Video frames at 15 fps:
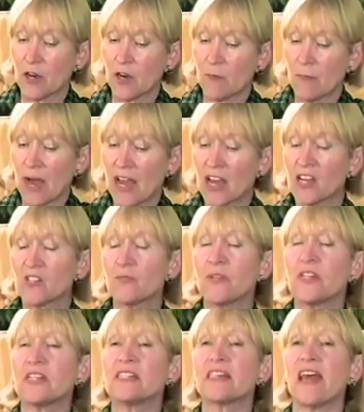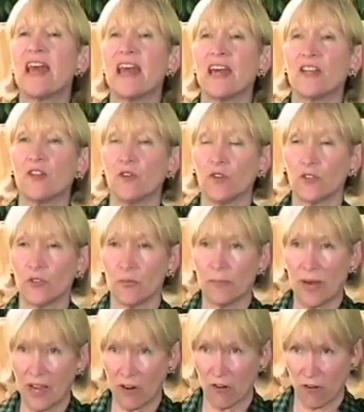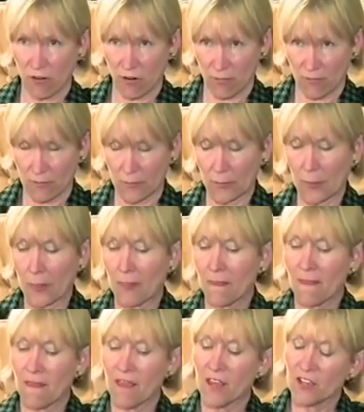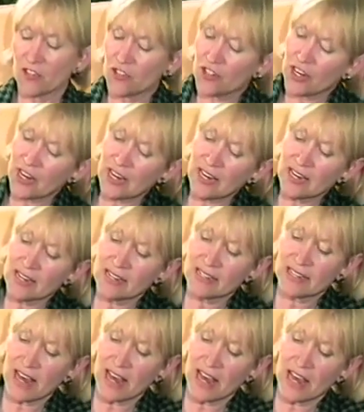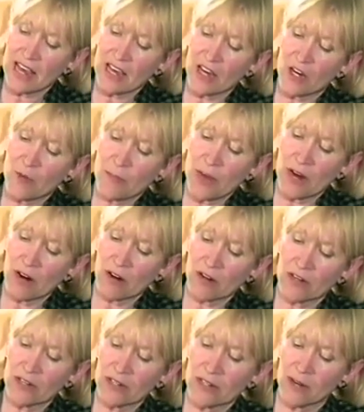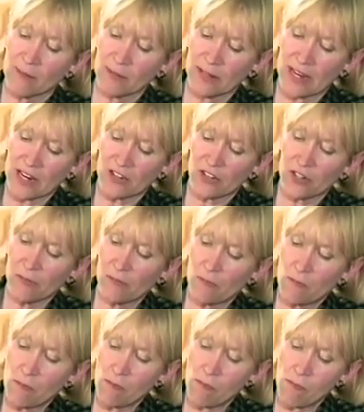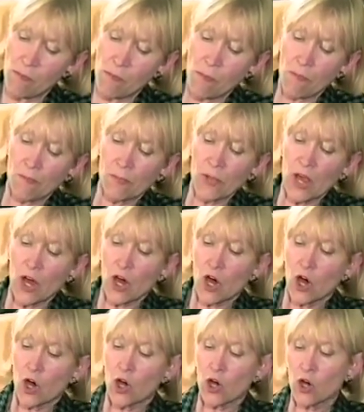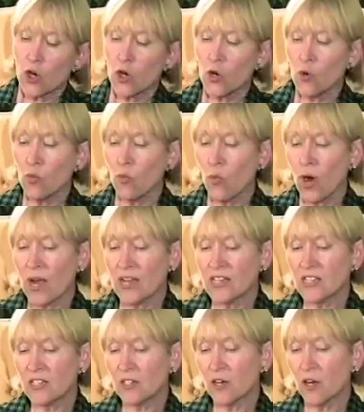my husband is handled by her. She is an American double agent who was